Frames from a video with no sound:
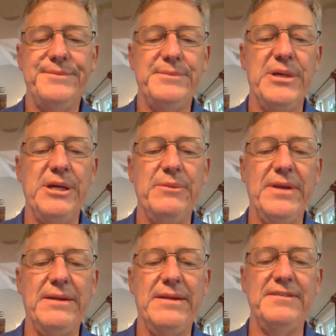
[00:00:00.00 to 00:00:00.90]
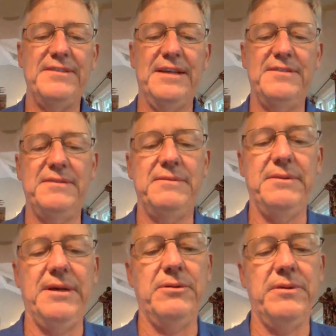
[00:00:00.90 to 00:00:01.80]
I guess I
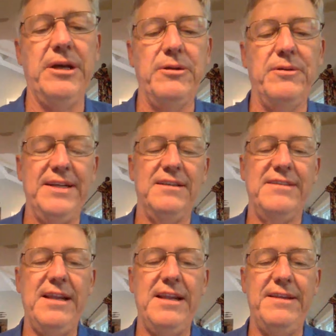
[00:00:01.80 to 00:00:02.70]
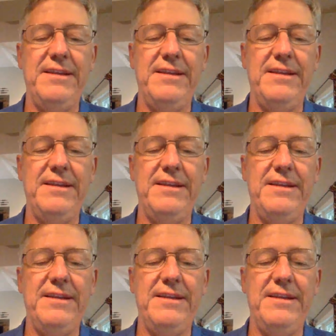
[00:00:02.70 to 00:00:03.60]
don't think there's anything
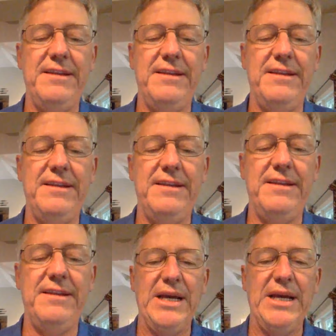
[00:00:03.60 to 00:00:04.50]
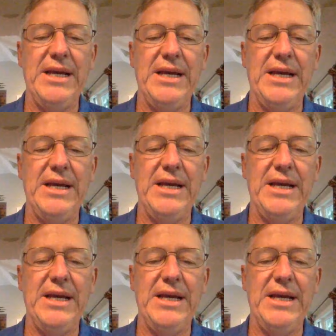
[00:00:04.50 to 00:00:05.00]
dictated by the banding lab.